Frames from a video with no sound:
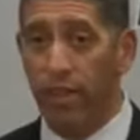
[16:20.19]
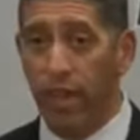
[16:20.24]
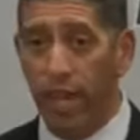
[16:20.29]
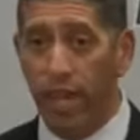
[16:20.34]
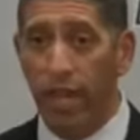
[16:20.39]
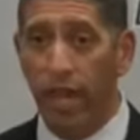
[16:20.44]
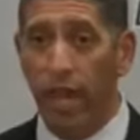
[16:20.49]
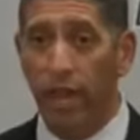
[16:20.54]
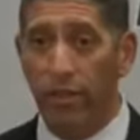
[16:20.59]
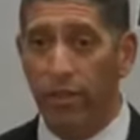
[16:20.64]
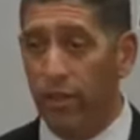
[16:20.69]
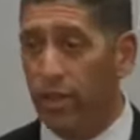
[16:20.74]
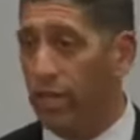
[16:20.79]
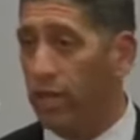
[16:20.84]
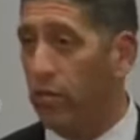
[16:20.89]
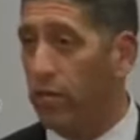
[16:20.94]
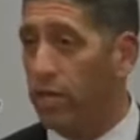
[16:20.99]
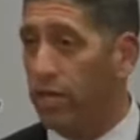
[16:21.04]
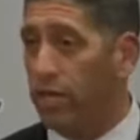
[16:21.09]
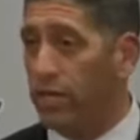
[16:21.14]
Then I
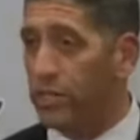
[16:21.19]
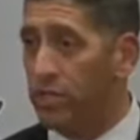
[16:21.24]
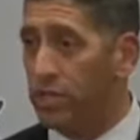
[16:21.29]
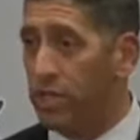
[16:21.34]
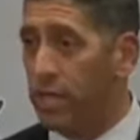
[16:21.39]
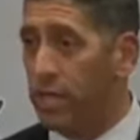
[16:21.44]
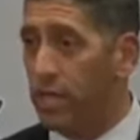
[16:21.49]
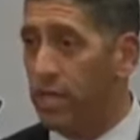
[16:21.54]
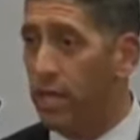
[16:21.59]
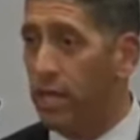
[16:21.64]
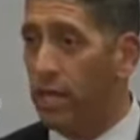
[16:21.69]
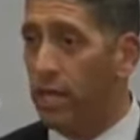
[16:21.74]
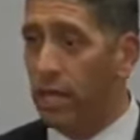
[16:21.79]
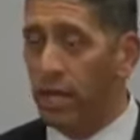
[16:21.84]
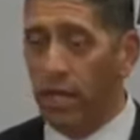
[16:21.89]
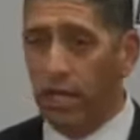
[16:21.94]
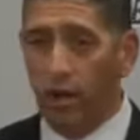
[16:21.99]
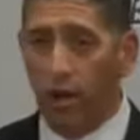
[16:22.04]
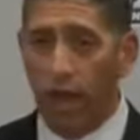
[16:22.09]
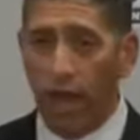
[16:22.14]
think we can see,
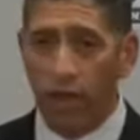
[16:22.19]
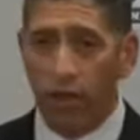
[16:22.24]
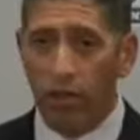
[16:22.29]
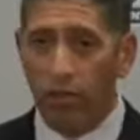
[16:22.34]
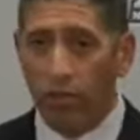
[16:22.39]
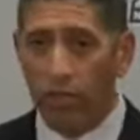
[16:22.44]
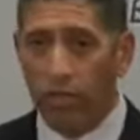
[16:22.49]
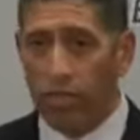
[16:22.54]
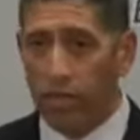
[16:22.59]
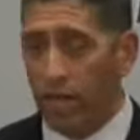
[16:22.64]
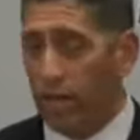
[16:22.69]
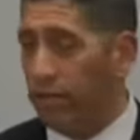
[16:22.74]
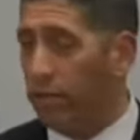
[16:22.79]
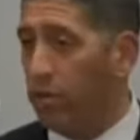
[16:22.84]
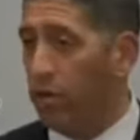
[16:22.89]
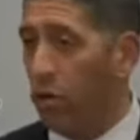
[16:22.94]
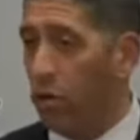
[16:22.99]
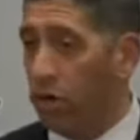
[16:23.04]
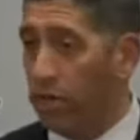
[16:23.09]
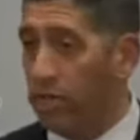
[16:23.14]
you know, how can we set up
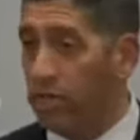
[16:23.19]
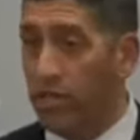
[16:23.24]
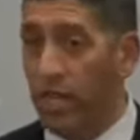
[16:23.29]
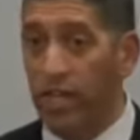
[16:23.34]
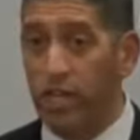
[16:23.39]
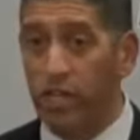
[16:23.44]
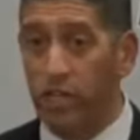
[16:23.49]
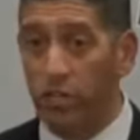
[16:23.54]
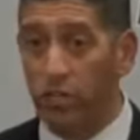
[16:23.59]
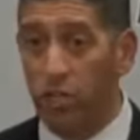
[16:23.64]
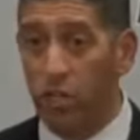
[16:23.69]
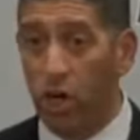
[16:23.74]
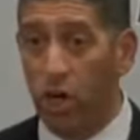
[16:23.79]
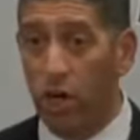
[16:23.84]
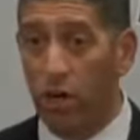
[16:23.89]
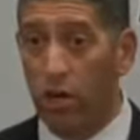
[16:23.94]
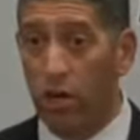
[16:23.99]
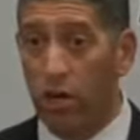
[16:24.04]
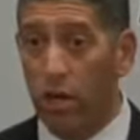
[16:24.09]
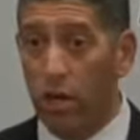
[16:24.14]
the organizational
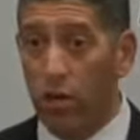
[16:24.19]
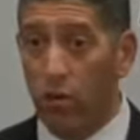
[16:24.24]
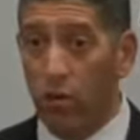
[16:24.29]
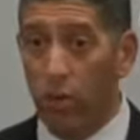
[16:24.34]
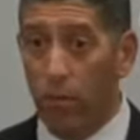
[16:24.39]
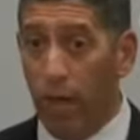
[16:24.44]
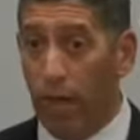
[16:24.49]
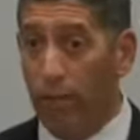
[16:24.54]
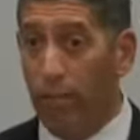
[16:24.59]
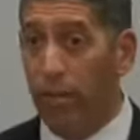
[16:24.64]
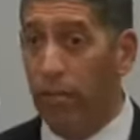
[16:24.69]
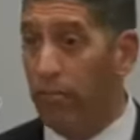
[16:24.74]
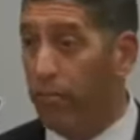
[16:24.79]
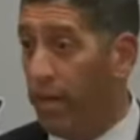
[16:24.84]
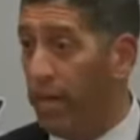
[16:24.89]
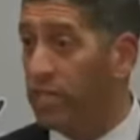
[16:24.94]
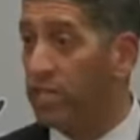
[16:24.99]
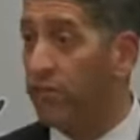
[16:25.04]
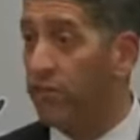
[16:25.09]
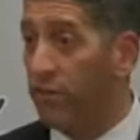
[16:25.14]
chart, what might be
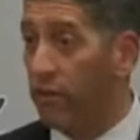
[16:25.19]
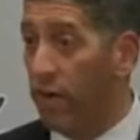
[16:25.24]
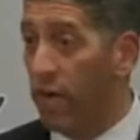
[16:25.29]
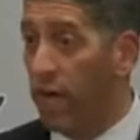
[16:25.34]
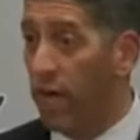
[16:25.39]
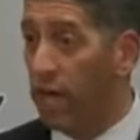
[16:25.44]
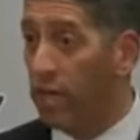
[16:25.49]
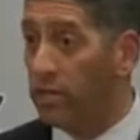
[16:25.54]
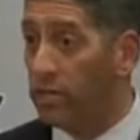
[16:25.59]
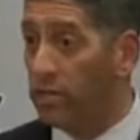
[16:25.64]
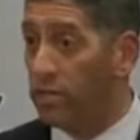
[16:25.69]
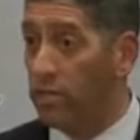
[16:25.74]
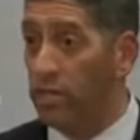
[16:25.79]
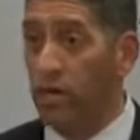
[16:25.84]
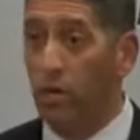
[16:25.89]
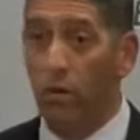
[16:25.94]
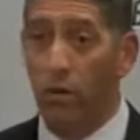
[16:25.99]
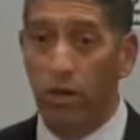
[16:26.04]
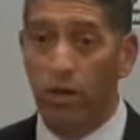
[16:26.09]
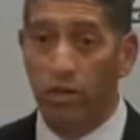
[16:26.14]
best for us, you
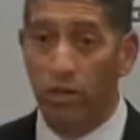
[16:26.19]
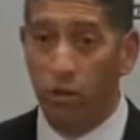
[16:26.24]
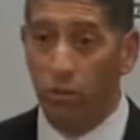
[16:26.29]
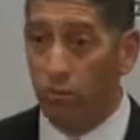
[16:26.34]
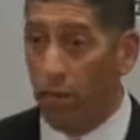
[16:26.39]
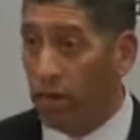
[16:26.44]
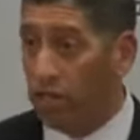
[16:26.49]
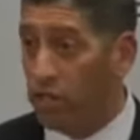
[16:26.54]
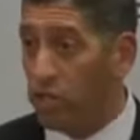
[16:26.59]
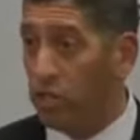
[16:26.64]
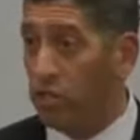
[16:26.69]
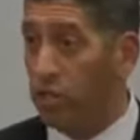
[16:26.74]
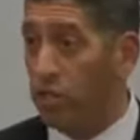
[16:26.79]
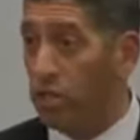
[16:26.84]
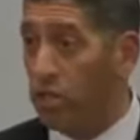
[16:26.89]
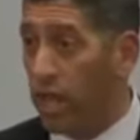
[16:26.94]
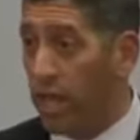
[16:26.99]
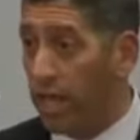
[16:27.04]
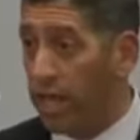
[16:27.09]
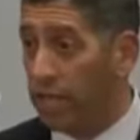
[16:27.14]
know, what does our budget
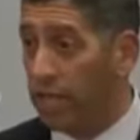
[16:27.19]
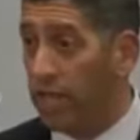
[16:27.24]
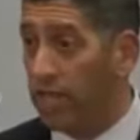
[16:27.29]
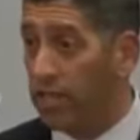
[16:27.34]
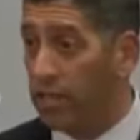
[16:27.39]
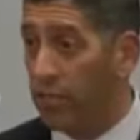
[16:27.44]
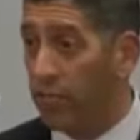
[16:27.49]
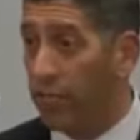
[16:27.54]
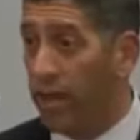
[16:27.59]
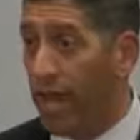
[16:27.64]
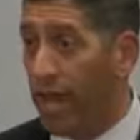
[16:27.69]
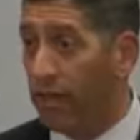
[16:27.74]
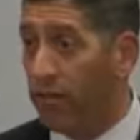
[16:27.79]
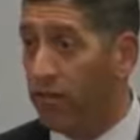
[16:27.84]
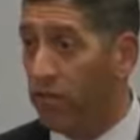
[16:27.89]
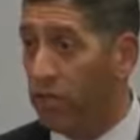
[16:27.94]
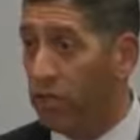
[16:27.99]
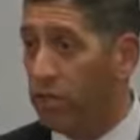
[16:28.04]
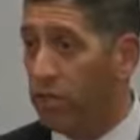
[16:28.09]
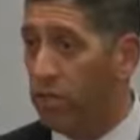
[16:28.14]
look like, that's
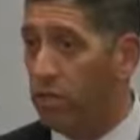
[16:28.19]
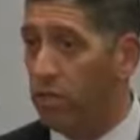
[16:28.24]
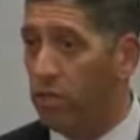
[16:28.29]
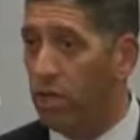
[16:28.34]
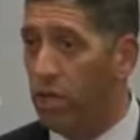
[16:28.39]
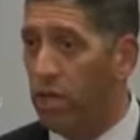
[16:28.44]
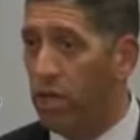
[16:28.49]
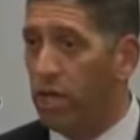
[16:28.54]
impactful too.